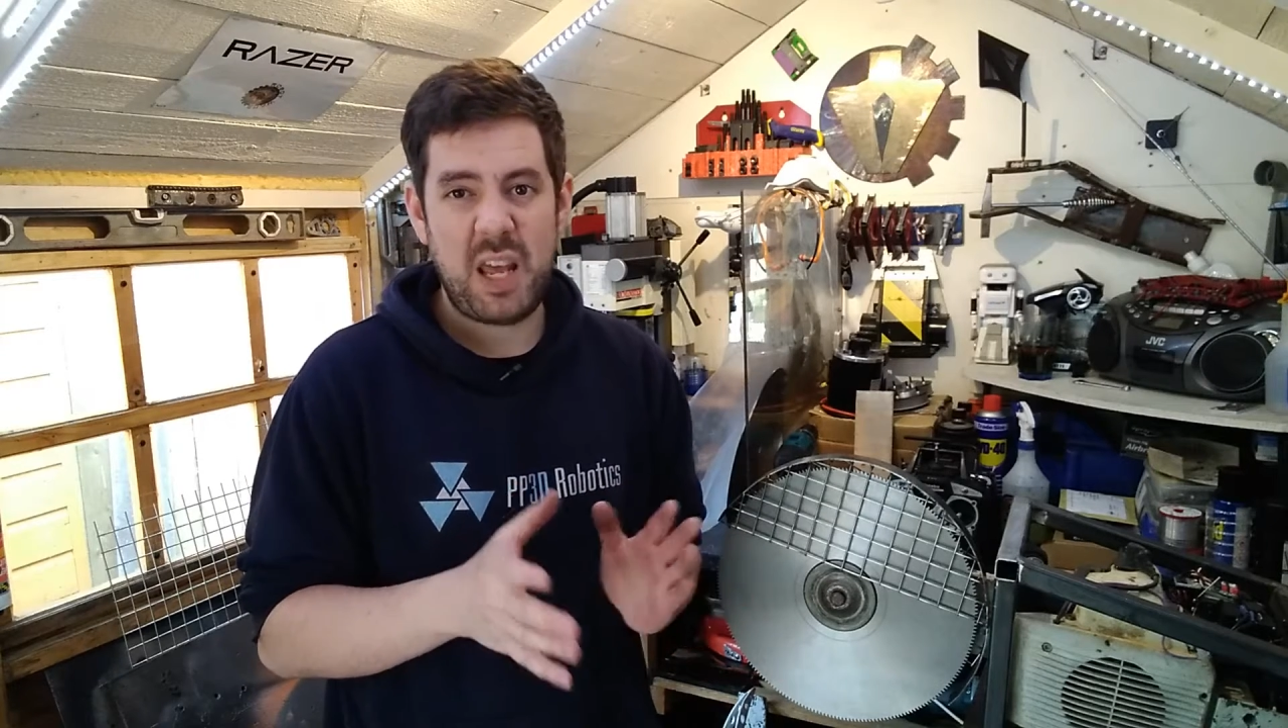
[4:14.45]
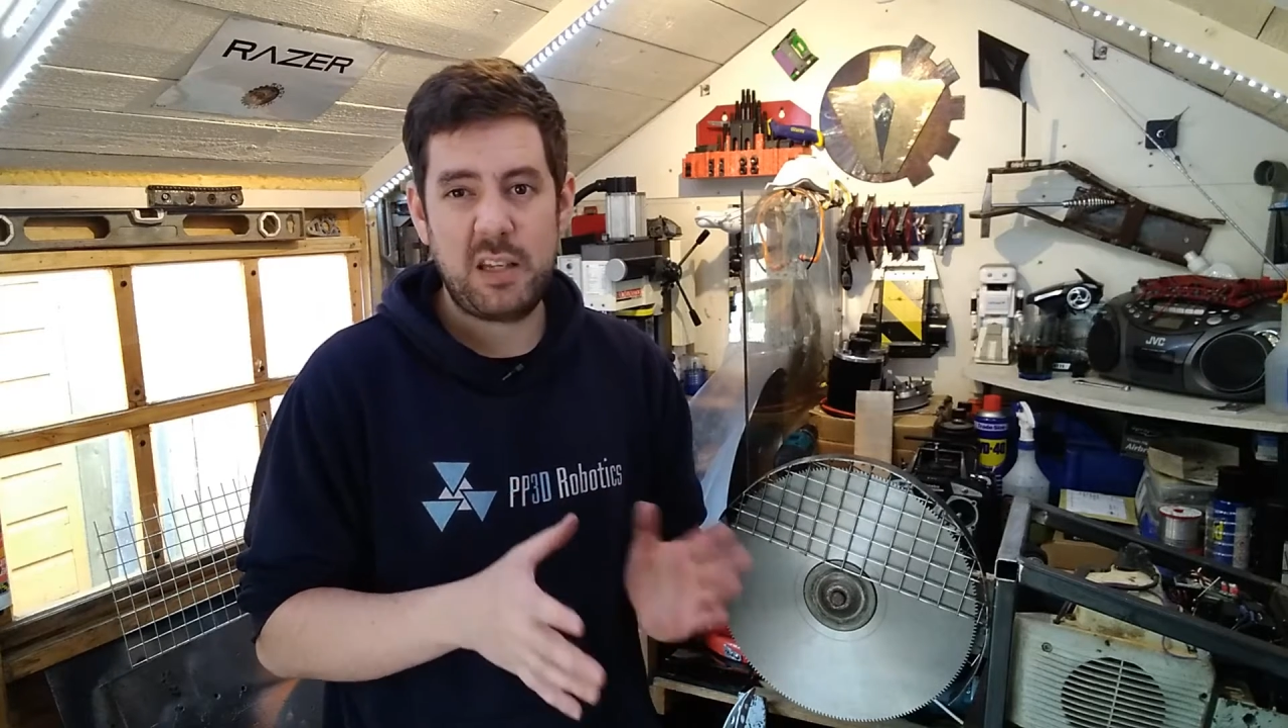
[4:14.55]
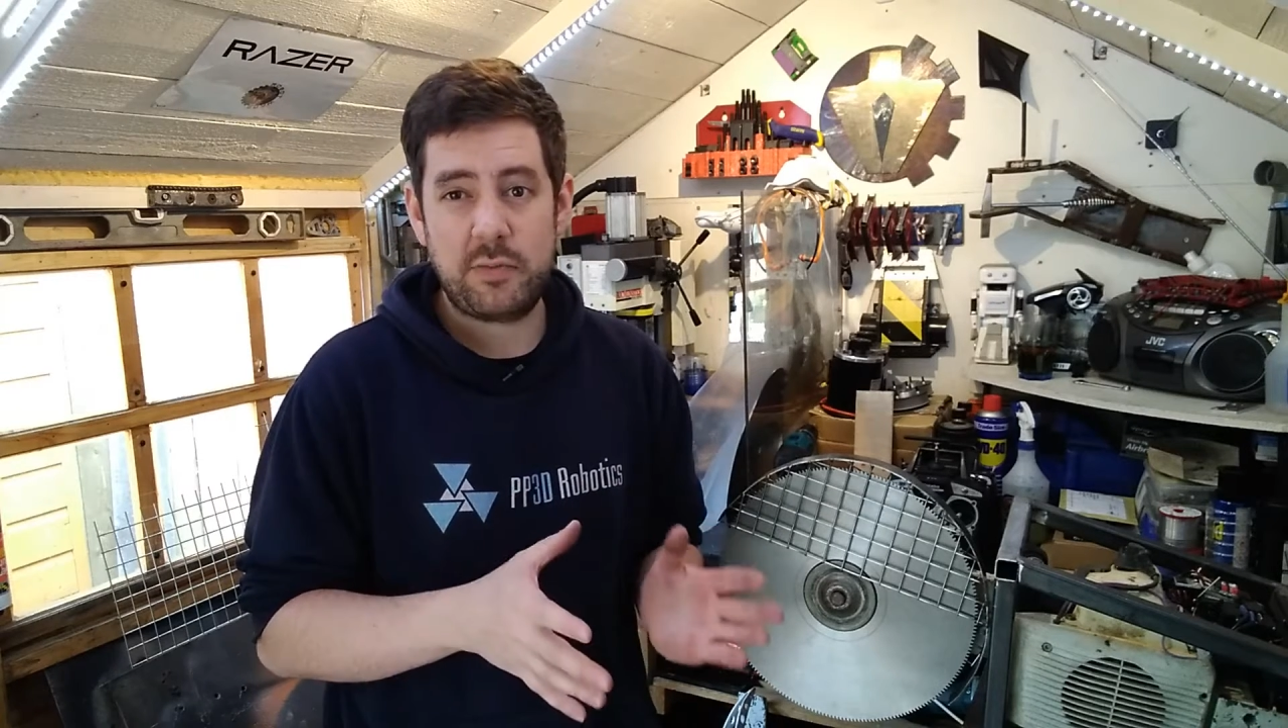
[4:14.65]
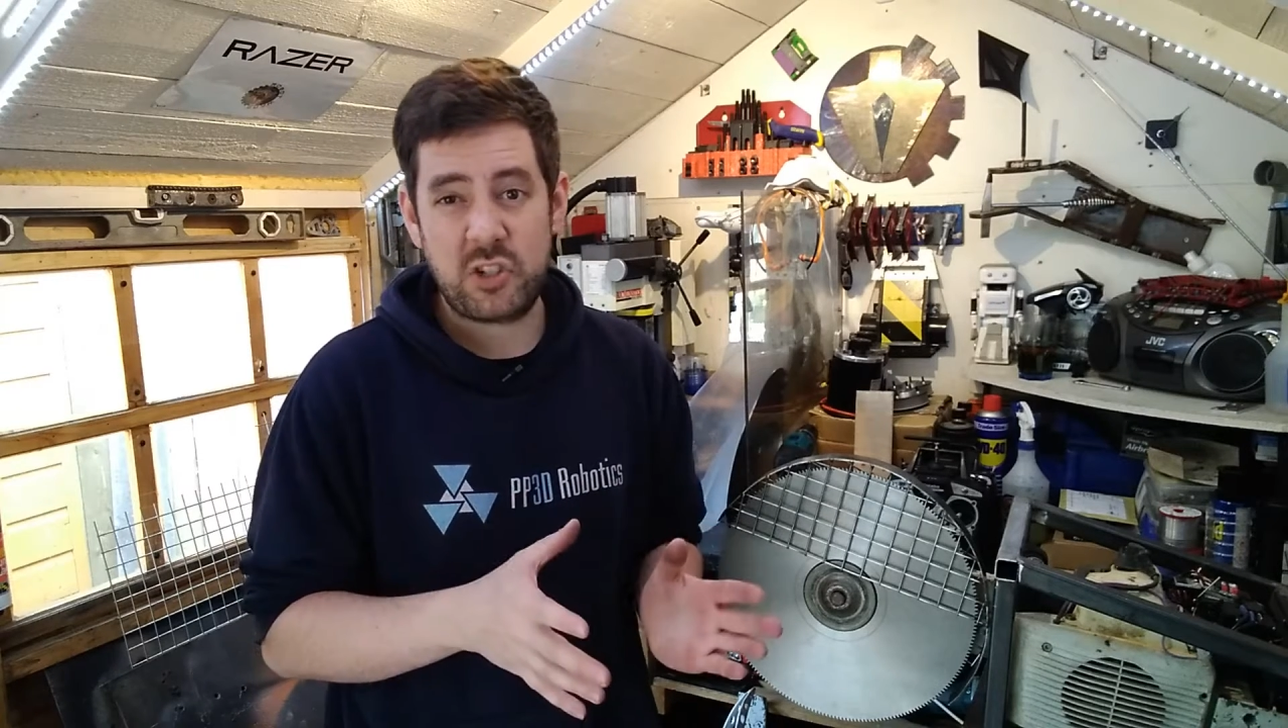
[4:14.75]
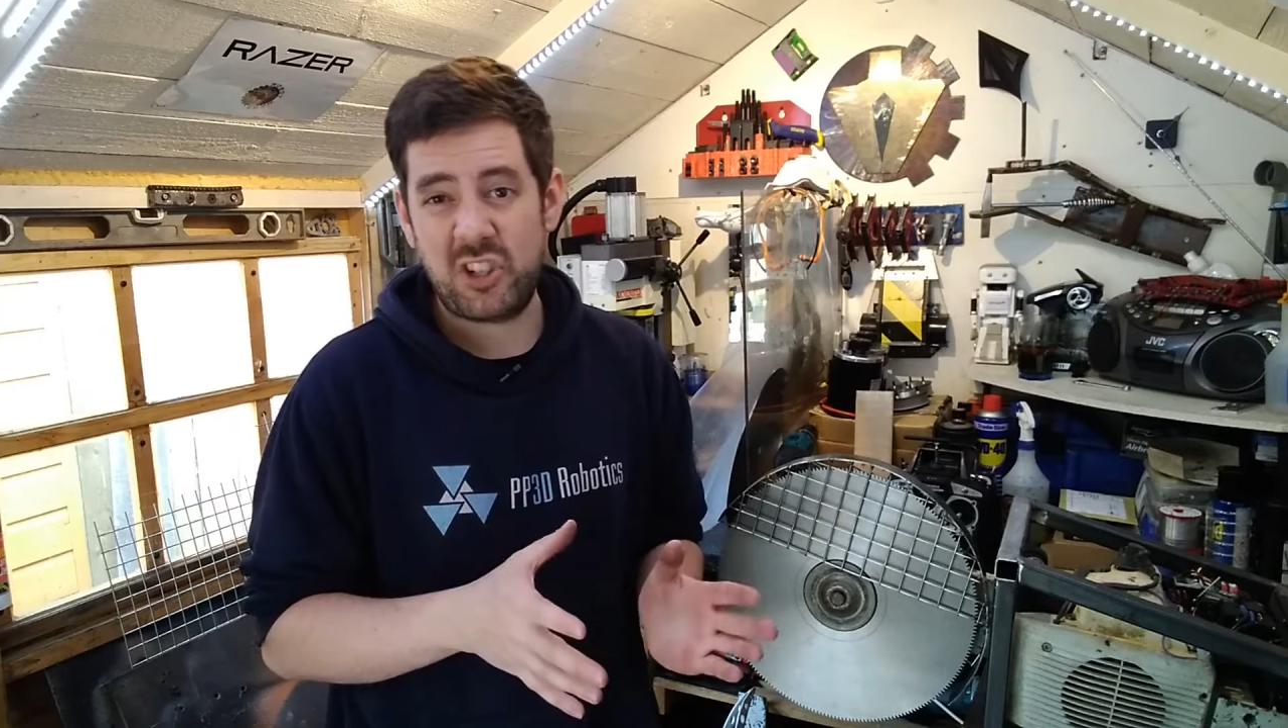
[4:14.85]

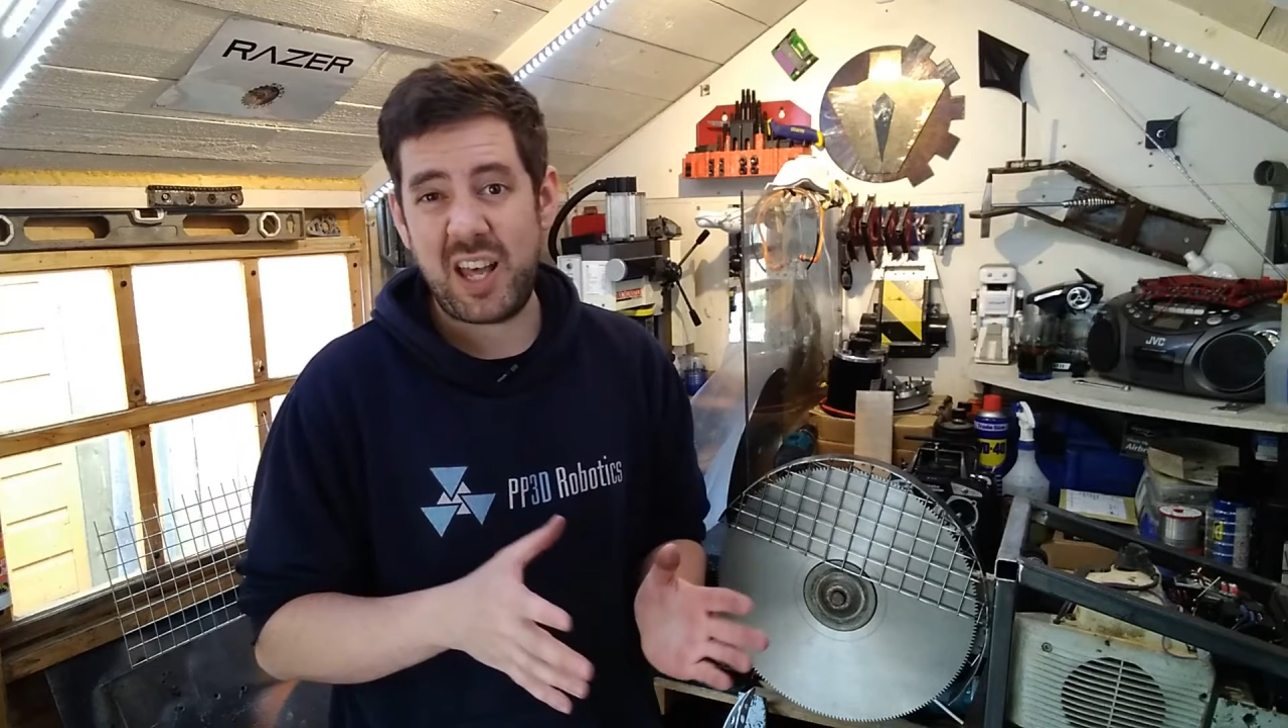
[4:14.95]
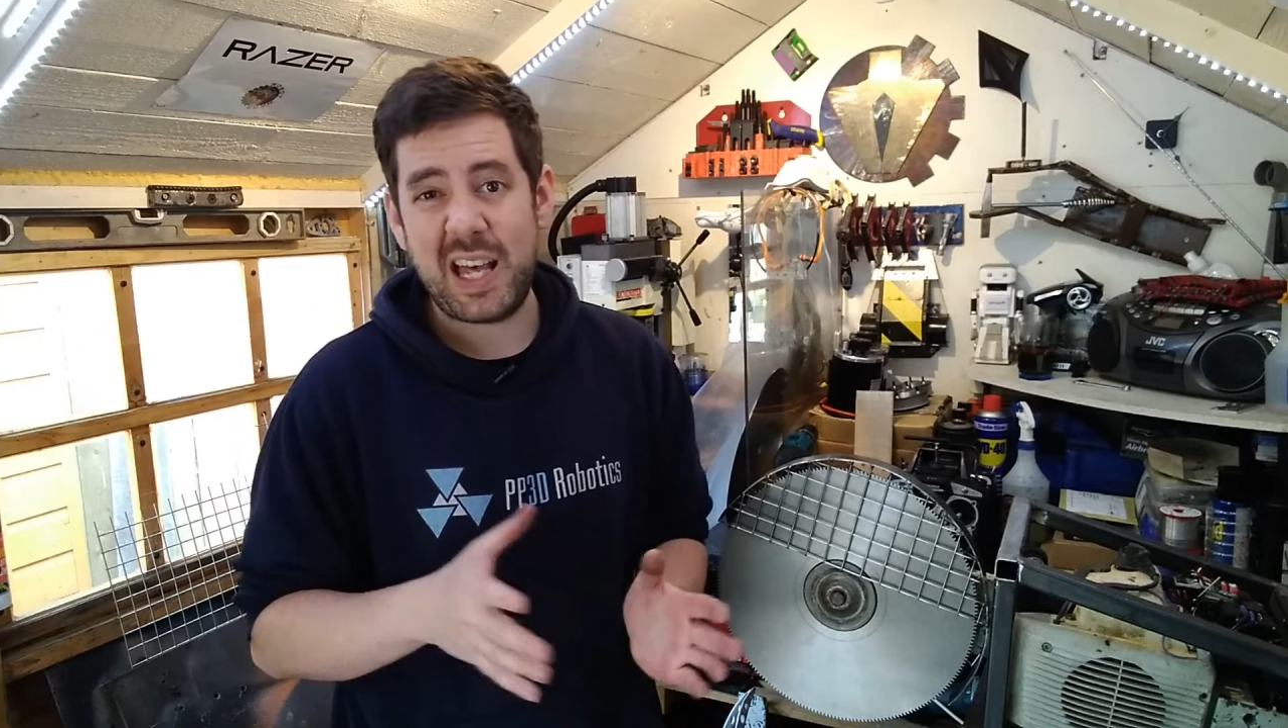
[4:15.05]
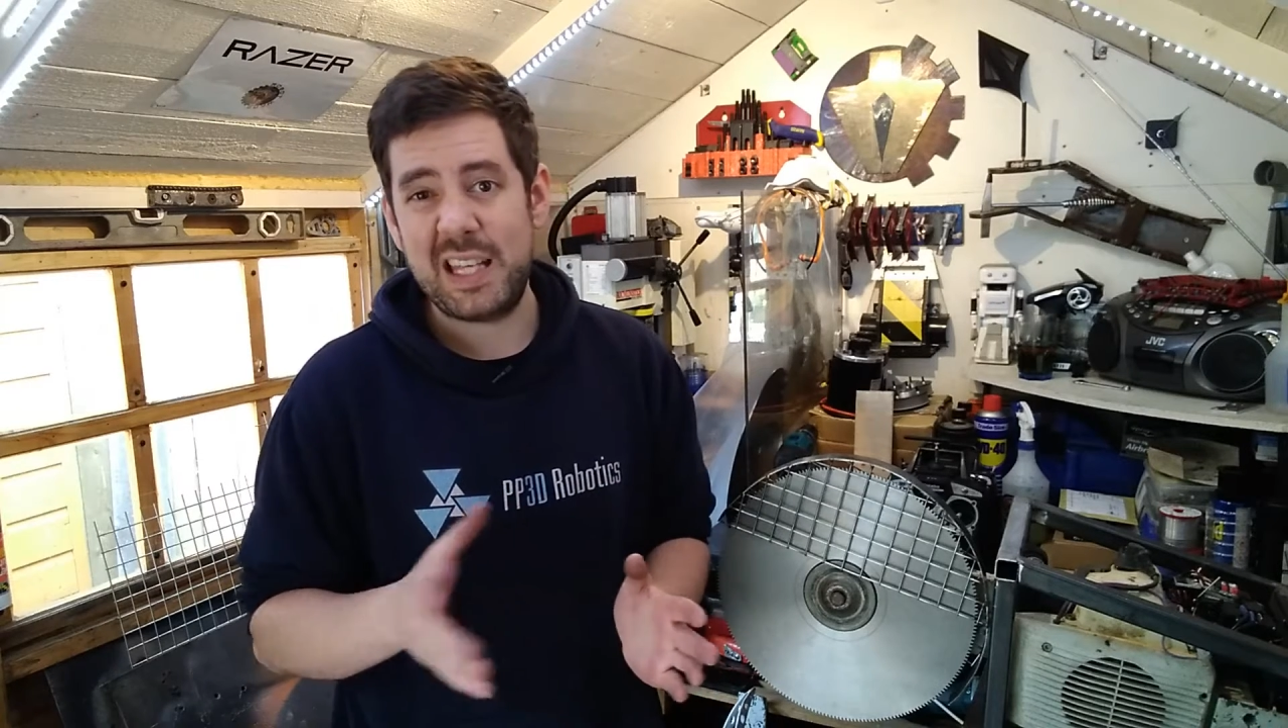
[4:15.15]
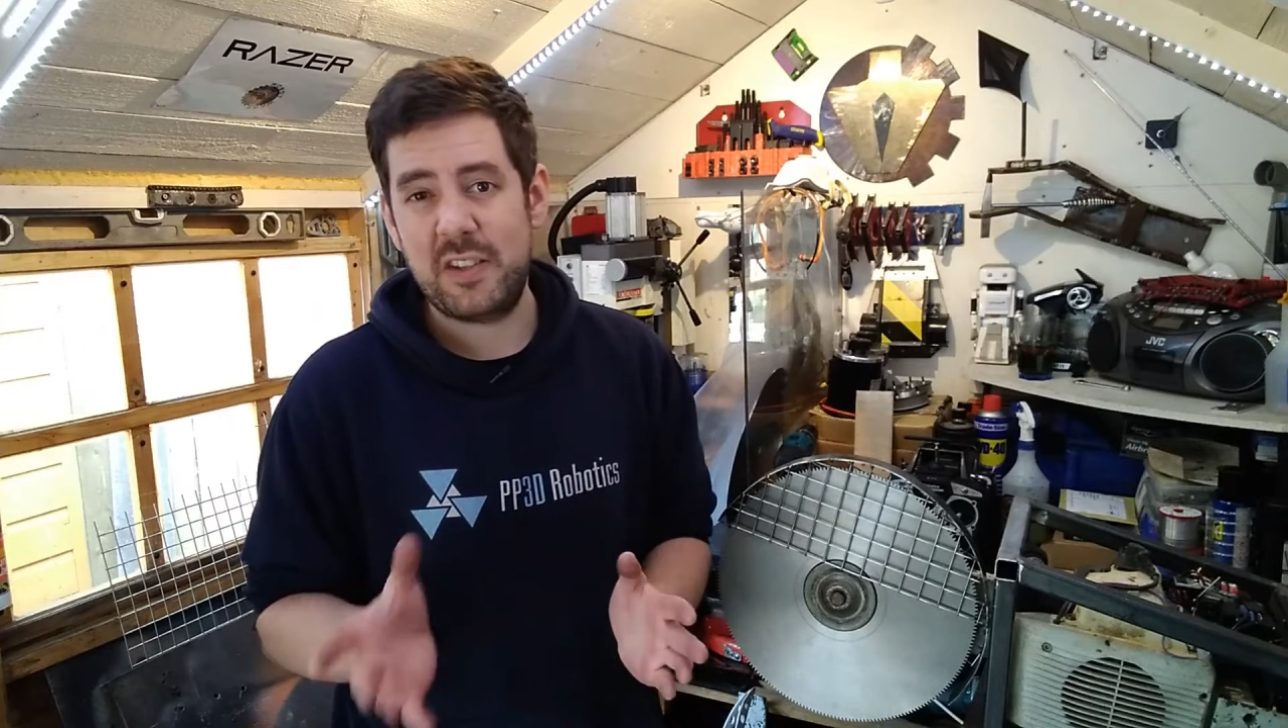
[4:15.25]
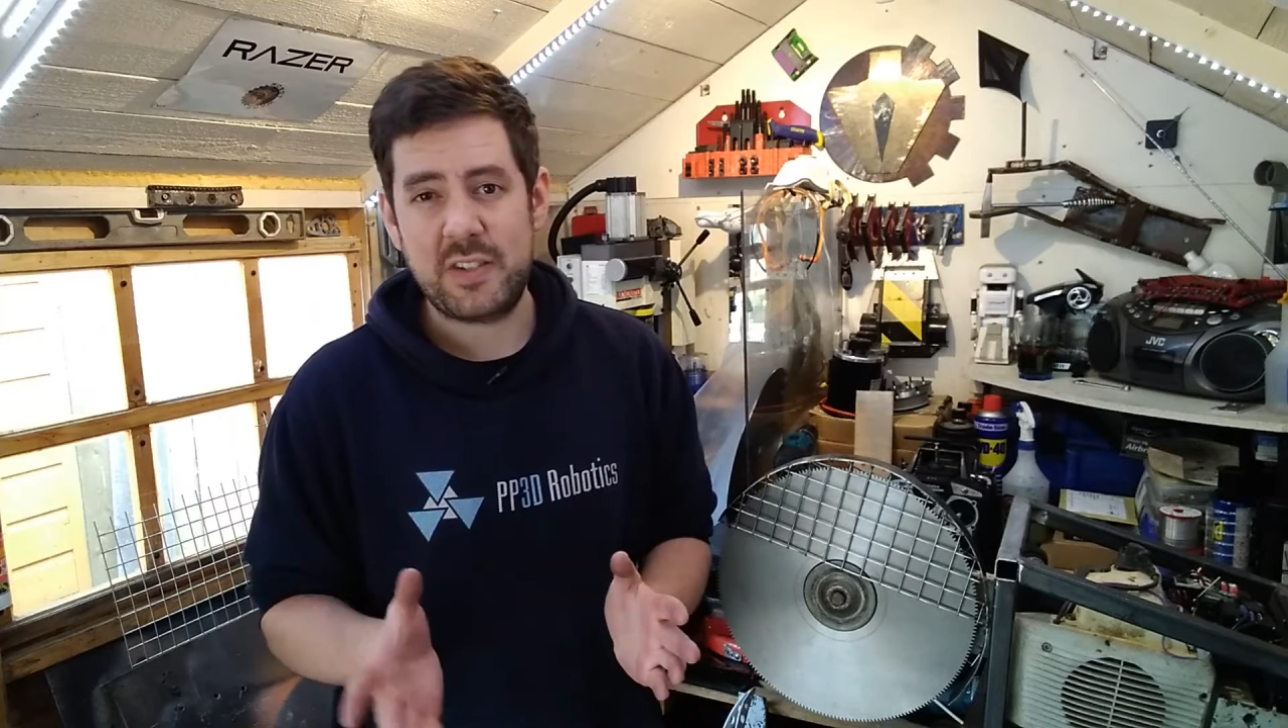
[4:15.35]
end of
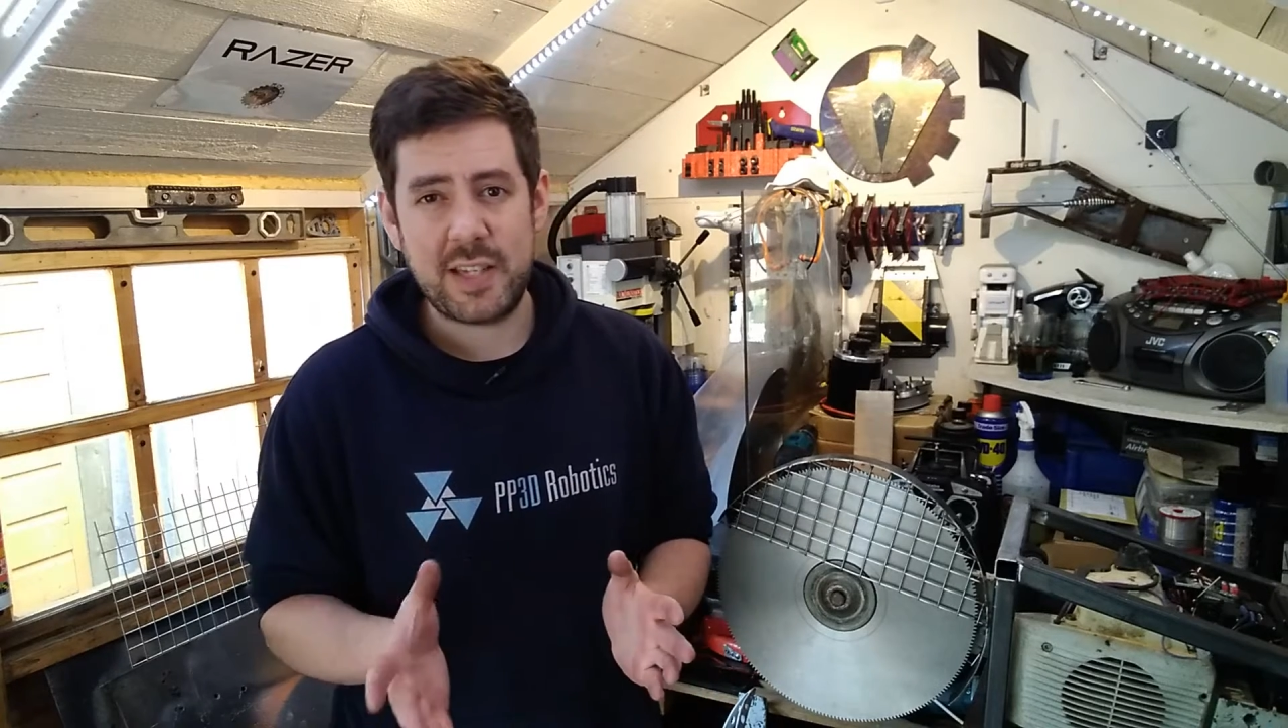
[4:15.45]
July and